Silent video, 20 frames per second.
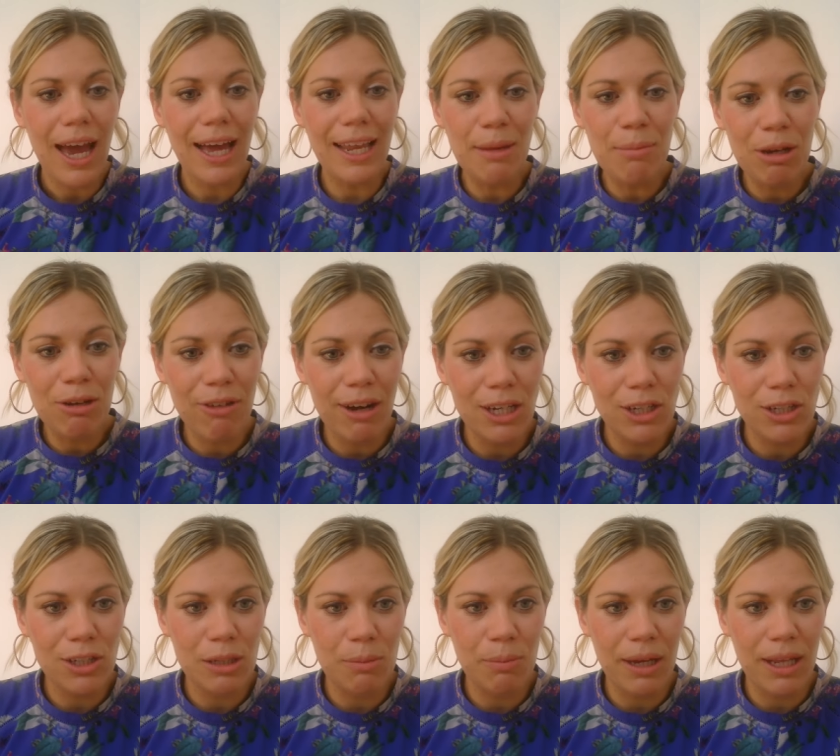And
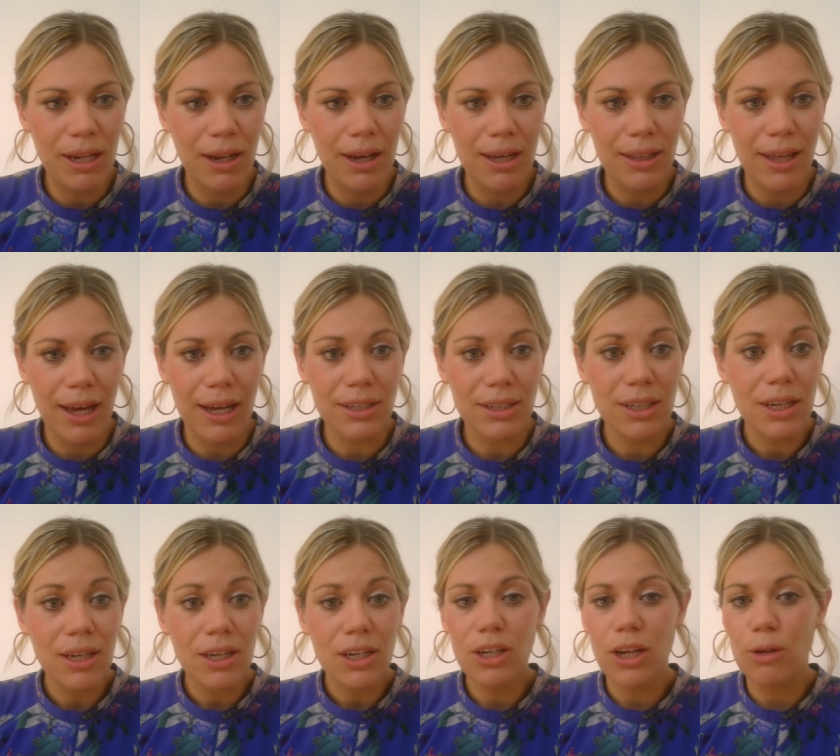immigration's a bit like that.
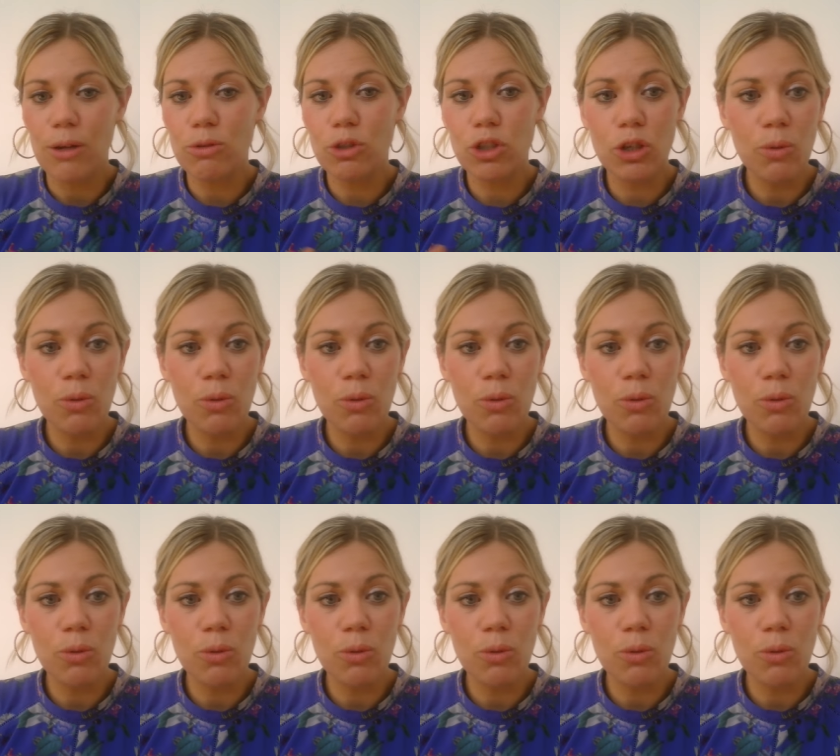You know,